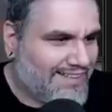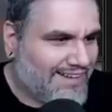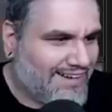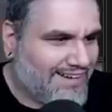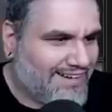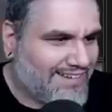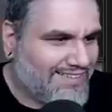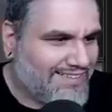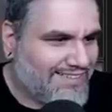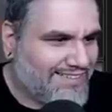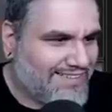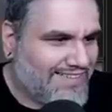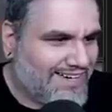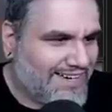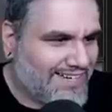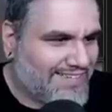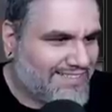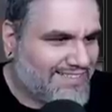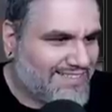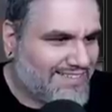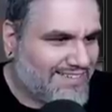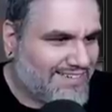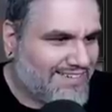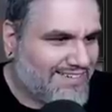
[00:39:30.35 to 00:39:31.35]
then I'll do it
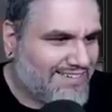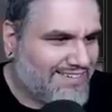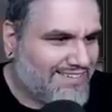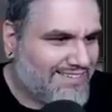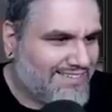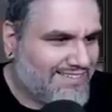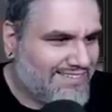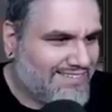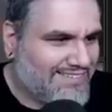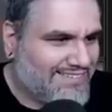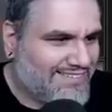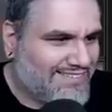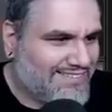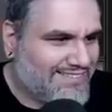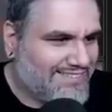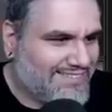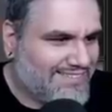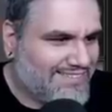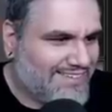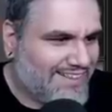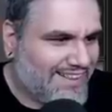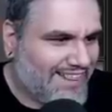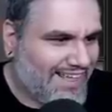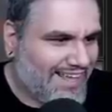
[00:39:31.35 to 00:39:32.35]
next turn.
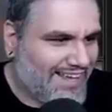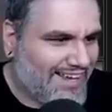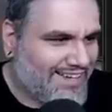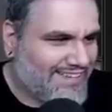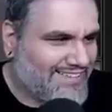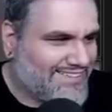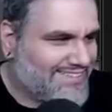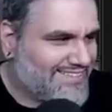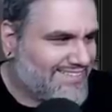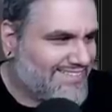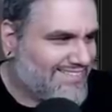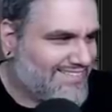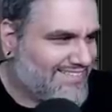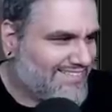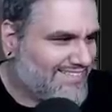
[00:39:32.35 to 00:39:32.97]
Thanks.